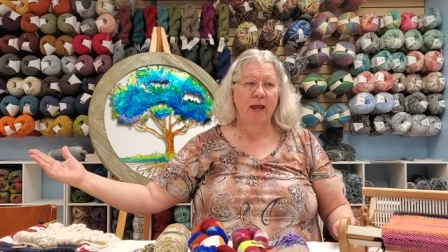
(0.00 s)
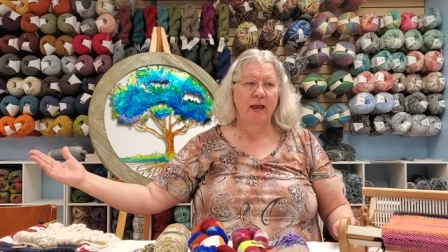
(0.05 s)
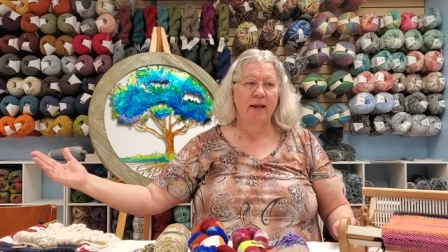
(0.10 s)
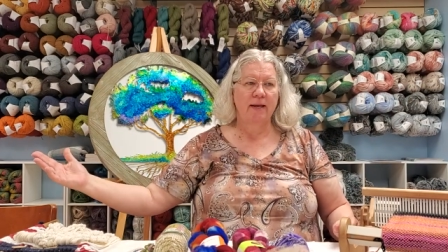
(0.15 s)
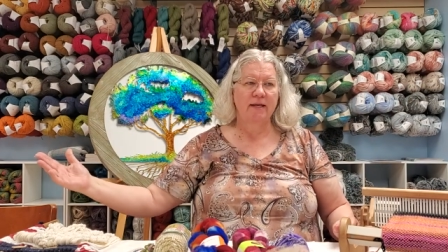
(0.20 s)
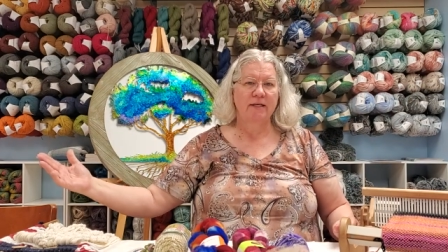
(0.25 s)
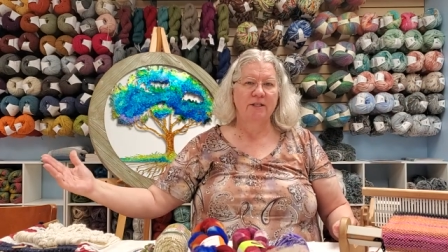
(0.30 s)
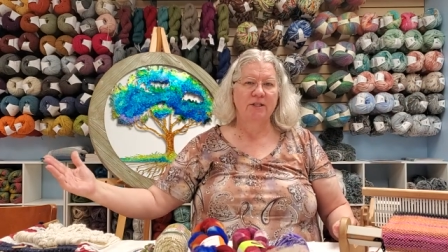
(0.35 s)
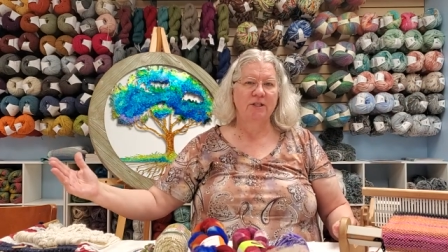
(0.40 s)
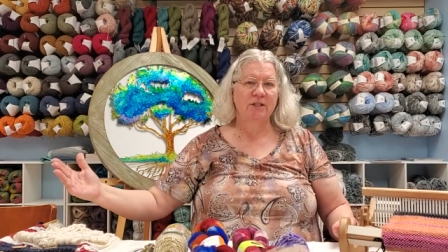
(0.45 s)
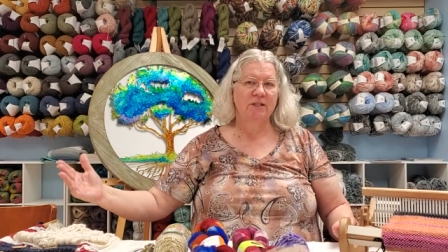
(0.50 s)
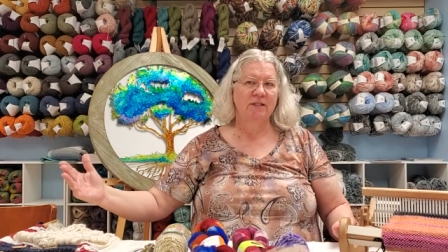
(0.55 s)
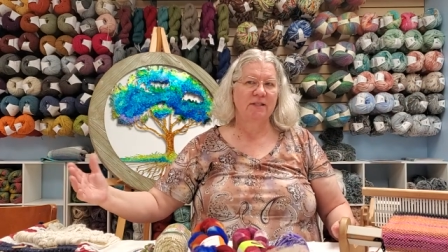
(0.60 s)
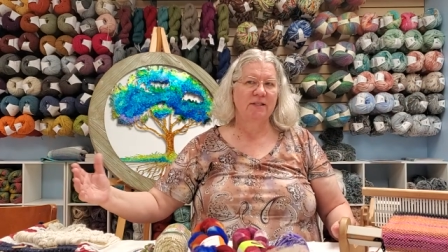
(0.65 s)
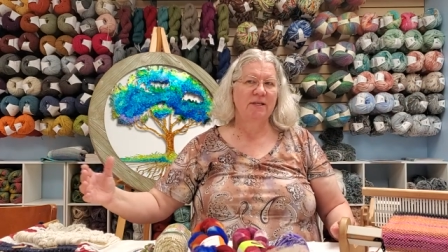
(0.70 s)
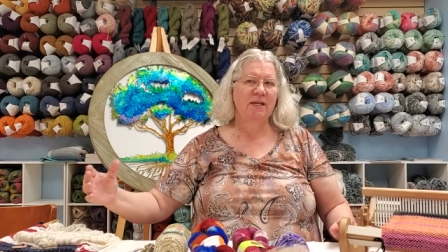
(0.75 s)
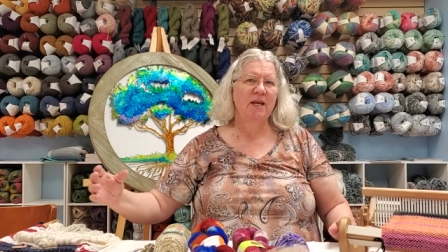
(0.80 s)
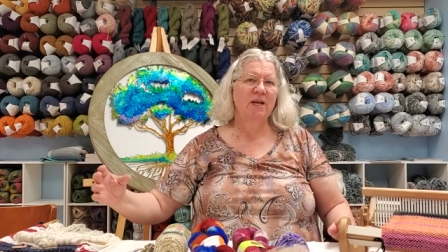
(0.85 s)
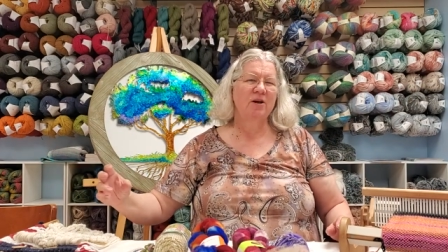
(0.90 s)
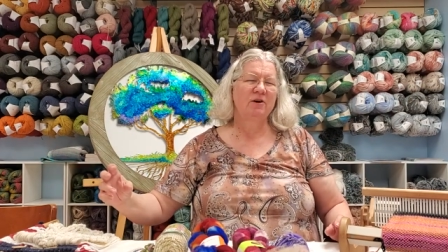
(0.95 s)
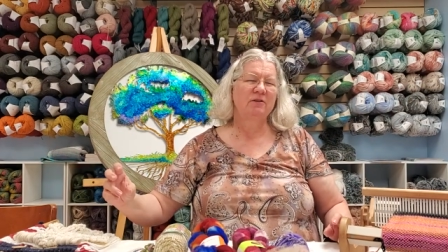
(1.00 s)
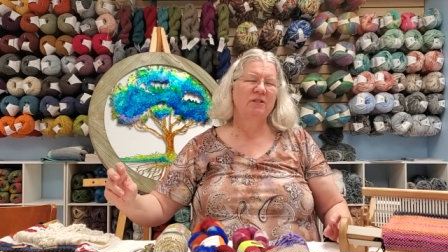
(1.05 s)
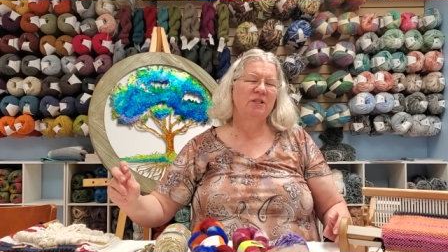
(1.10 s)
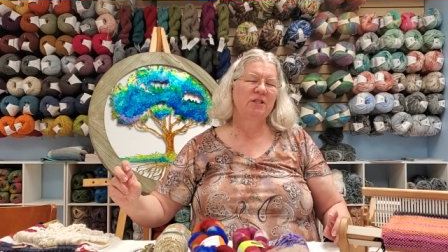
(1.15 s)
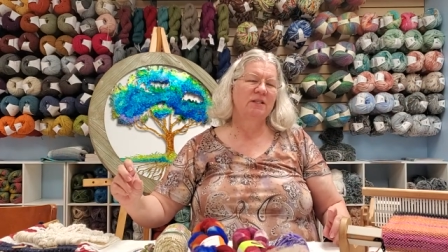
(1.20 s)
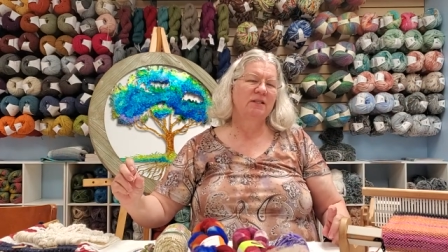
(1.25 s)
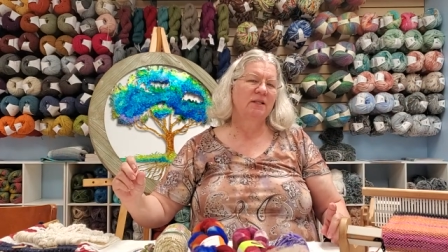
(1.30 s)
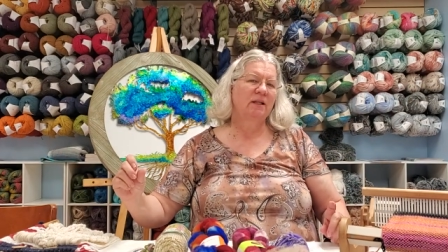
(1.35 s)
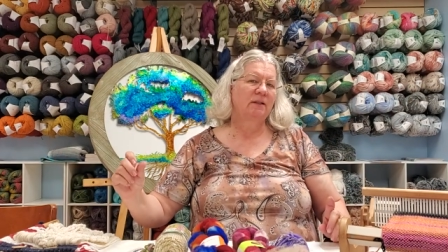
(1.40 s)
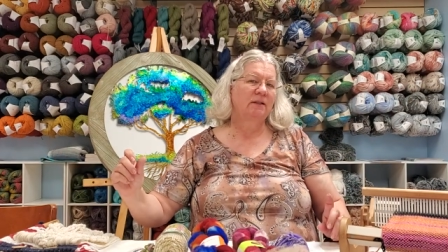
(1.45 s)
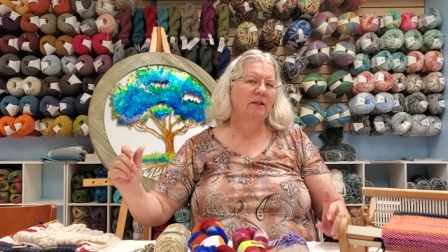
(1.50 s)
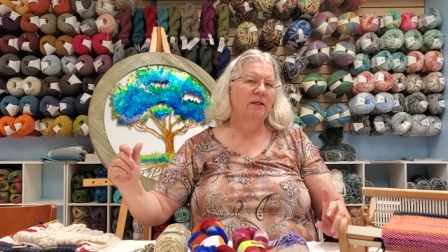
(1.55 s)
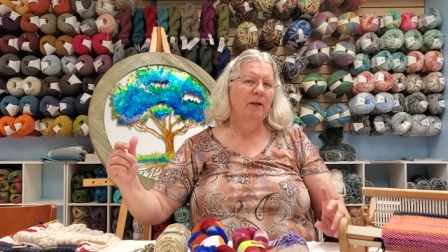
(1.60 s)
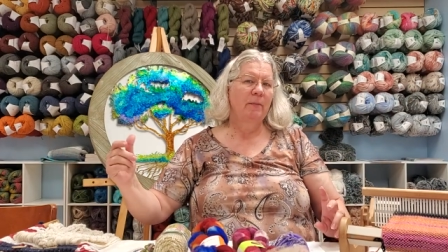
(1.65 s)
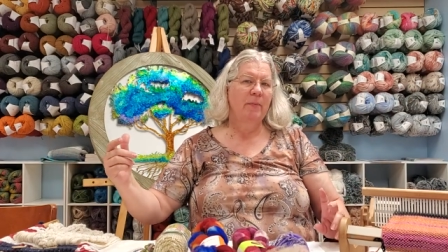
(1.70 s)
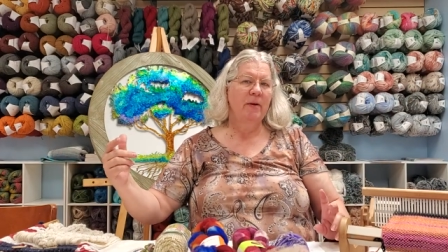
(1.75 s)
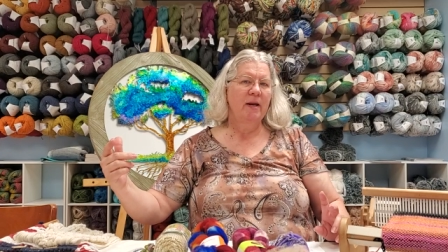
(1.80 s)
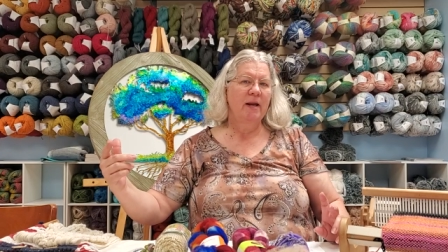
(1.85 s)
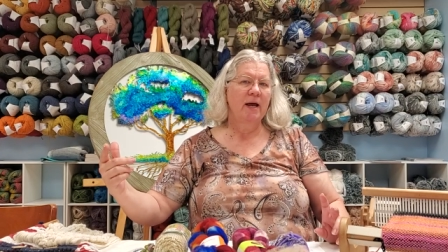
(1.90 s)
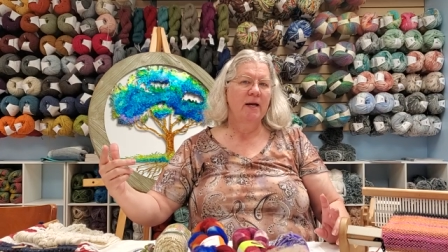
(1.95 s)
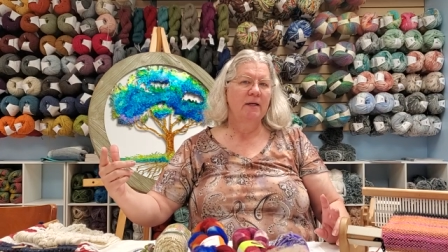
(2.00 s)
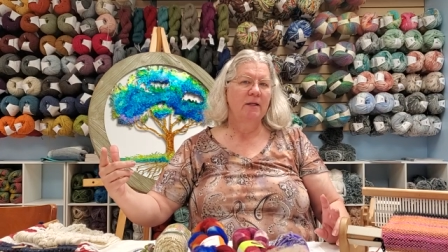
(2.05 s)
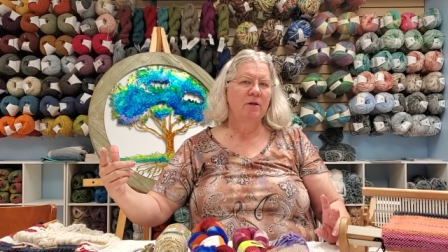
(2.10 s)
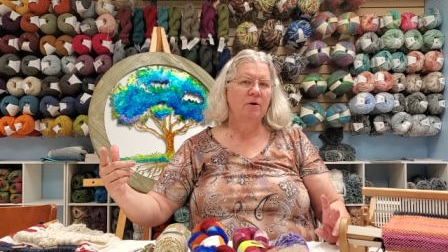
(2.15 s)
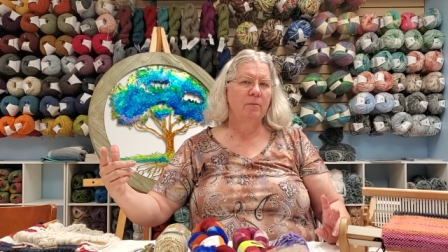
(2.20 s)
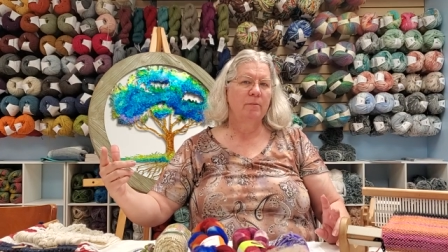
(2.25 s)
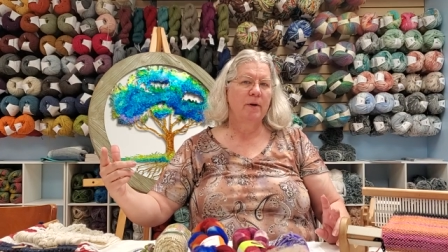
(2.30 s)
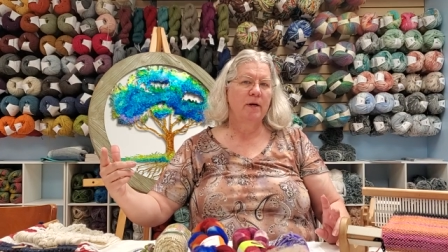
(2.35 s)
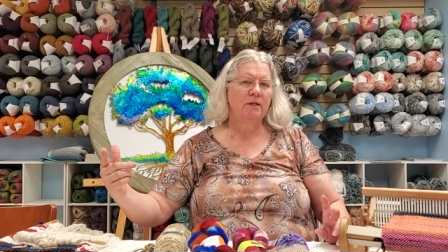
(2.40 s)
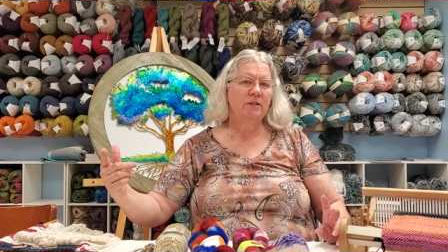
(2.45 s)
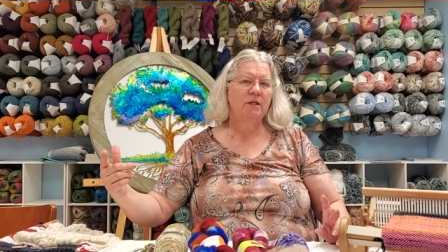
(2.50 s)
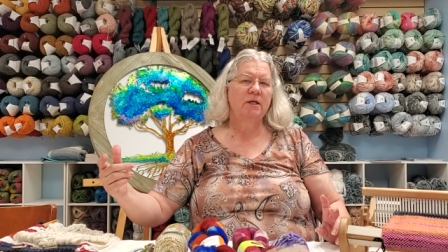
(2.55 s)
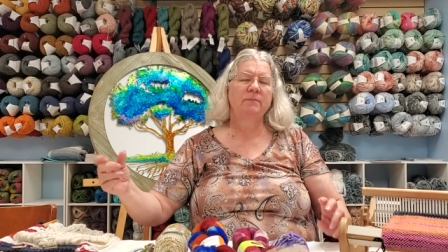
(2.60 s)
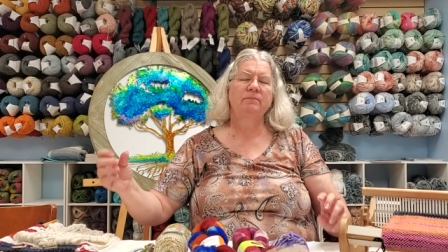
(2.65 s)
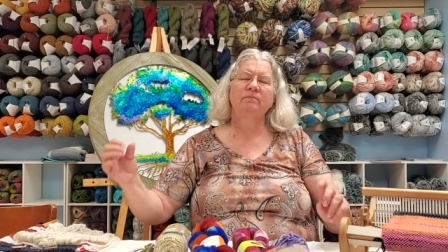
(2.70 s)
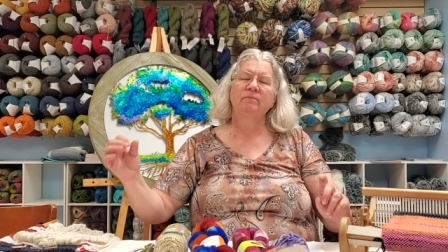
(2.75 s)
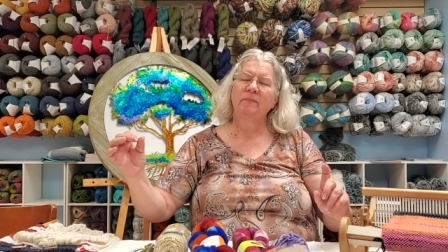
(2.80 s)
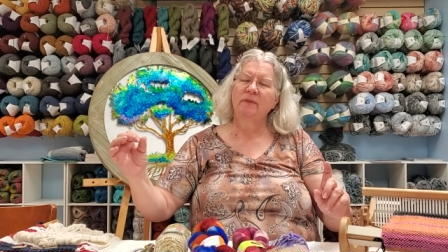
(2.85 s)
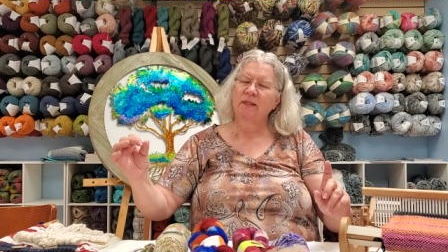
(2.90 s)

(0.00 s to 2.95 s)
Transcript: and it's just, you know, it's just a little bit out of their budget.